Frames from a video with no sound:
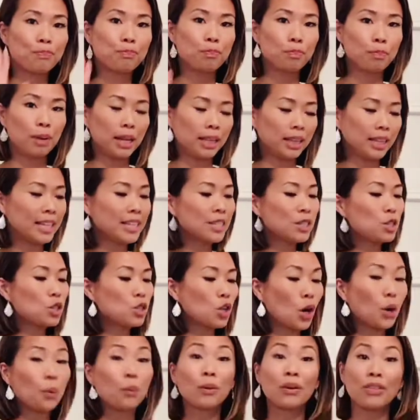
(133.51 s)
But let's
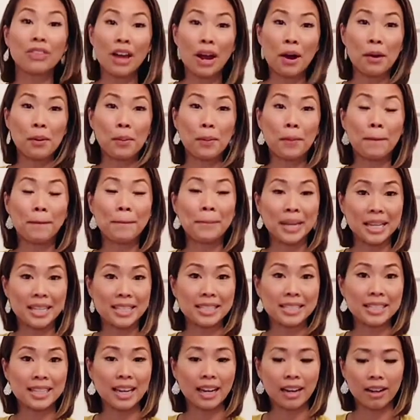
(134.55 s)
start with our
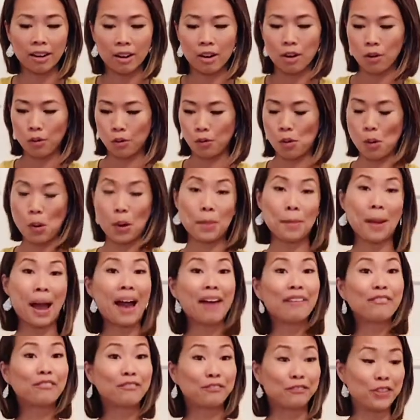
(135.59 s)
basic format
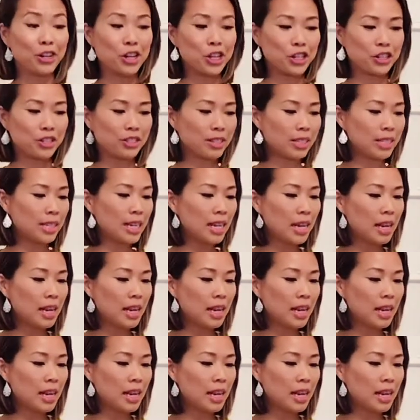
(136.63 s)
first.